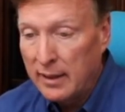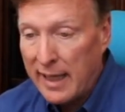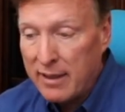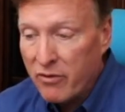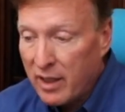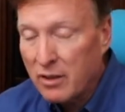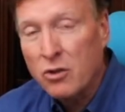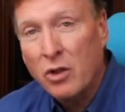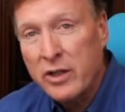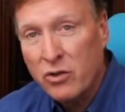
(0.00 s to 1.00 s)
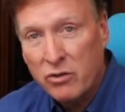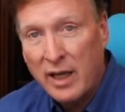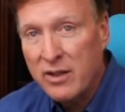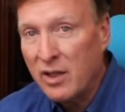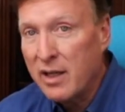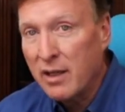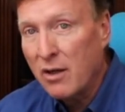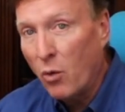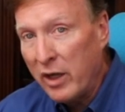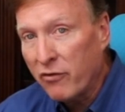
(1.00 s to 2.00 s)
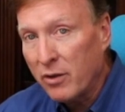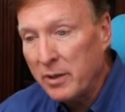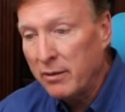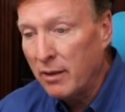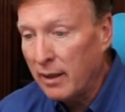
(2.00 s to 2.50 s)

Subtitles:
I don't think the tracer takes anything away from it,